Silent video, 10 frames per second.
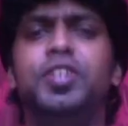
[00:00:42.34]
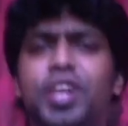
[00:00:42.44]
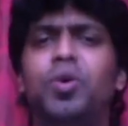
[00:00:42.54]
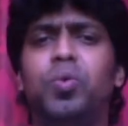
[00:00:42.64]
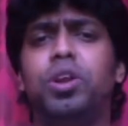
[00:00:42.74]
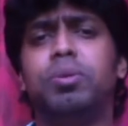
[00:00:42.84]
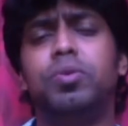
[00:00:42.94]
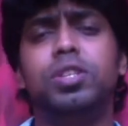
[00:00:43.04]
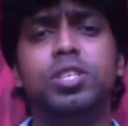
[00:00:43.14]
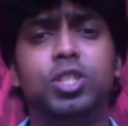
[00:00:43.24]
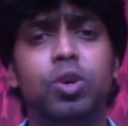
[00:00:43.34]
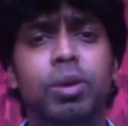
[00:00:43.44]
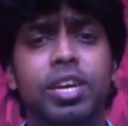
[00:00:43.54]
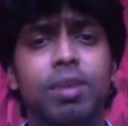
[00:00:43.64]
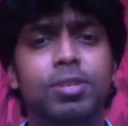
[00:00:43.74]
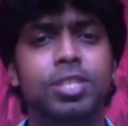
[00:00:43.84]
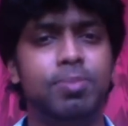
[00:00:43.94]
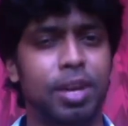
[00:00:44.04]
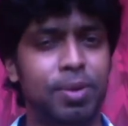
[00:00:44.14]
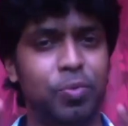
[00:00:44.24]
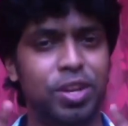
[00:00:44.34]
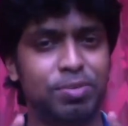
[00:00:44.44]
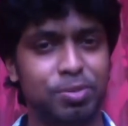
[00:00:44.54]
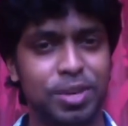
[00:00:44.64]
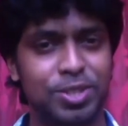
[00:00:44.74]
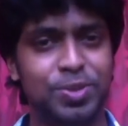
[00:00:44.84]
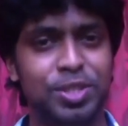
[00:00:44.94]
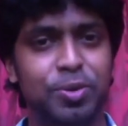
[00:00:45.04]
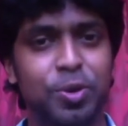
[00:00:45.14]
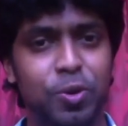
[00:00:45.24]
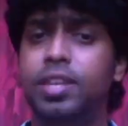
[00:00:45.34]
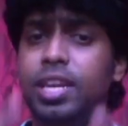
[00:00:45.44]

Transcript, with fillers: Yo, what up everyone, this is Shoaib, aka B C Bottom, and welcome to My Skool Zero Code.